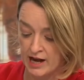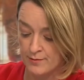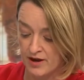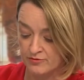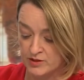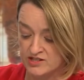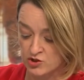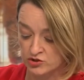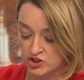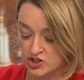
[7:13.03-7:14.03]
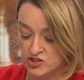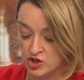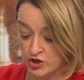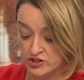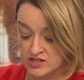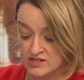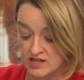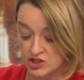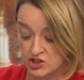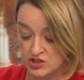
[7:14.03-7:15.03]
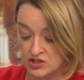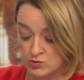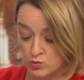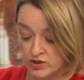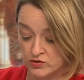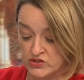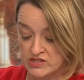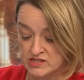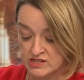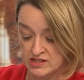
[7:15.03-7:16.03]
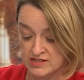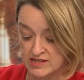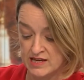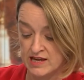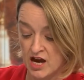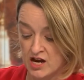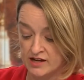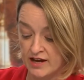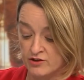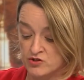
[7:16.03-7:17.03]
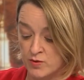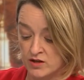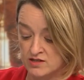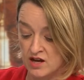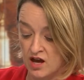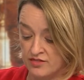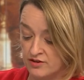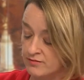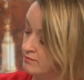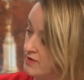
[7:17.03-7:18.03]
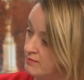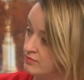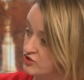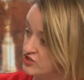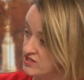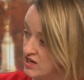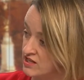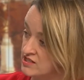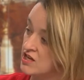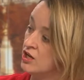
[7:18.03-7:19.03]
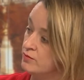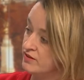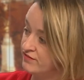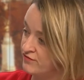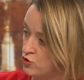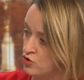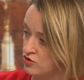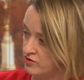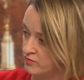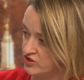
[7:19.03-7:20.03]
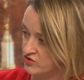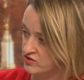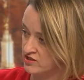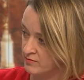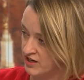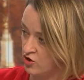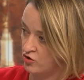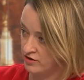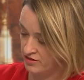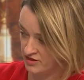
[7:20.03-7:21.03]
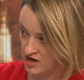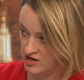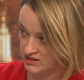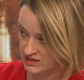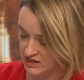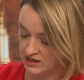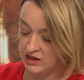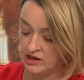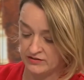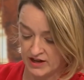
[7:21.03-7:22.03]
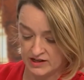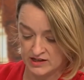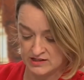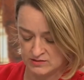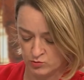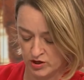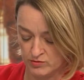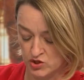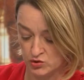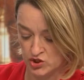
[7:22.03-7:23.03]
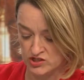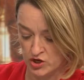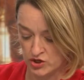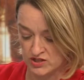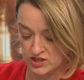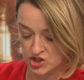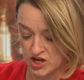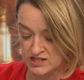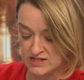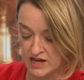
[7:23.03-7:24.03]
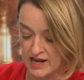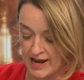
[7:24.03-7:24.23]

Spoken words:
I've been told that she's going to say she will see her counterparts in other member states before the Brussels summit on Thursday. That is what I'm told she's going to suggest.